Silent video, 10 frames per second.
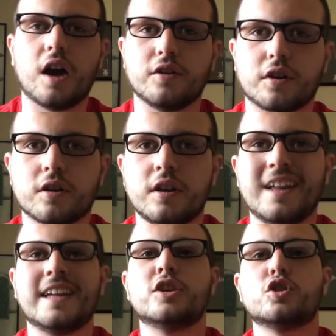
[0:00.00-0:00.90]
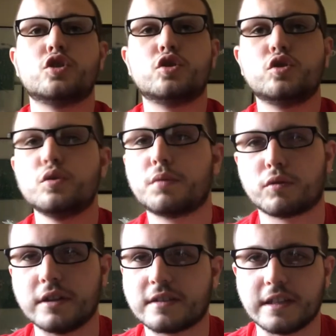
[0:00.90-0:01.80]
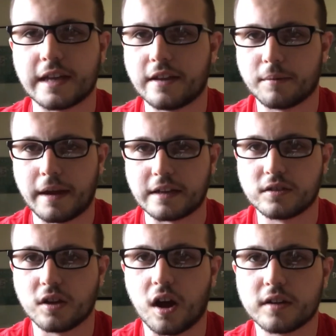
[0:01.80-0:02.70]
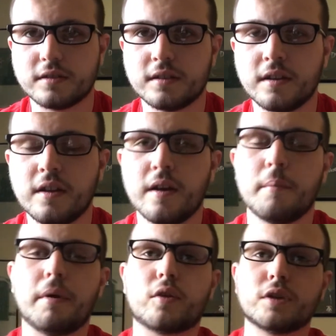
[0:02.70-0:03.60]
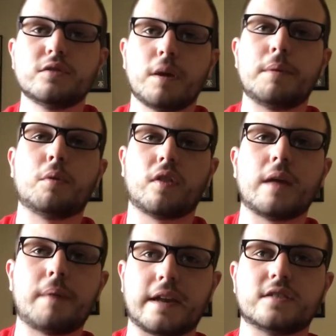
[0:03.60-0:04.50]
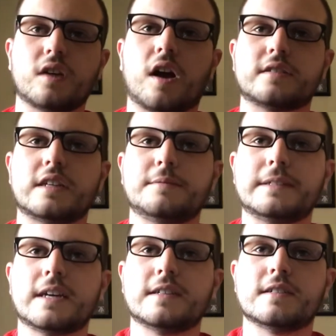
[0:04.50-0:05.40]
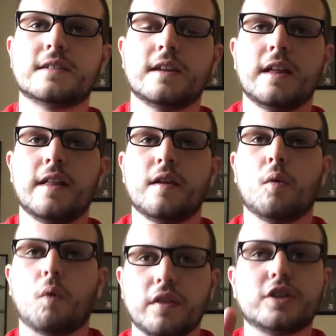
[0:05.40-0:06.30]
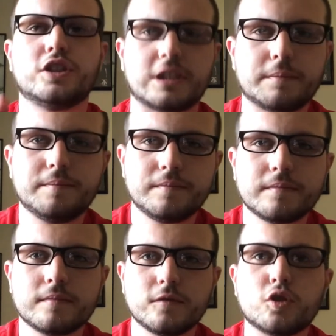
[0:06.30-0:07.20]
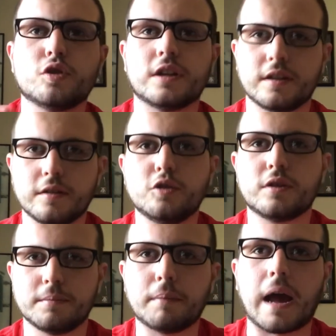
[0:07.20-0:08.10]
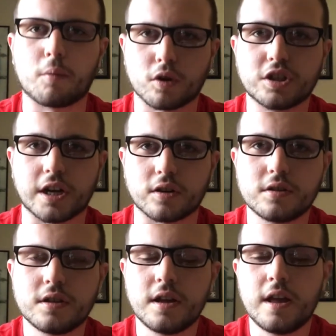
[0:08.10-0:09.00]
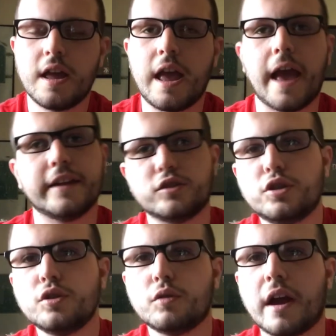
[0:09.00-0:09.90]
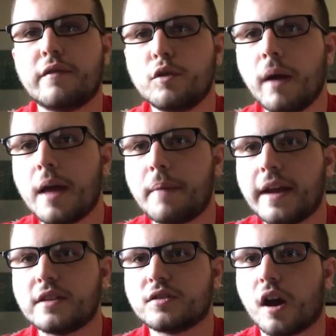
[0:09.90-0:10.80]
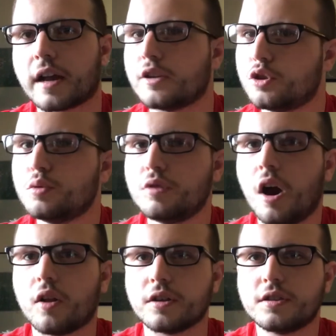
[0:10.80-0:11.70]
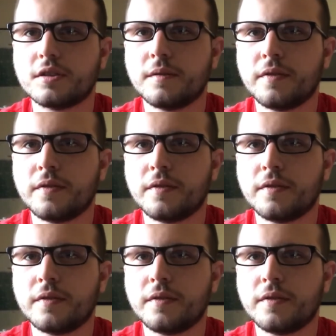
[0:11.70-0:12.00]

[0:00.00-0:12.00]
under. Super risky to get into penny stocks. But the reason why people like penny stocks is because, one, they're cheap, so you can buy more shares. And two, if you buy a penny stock at $2,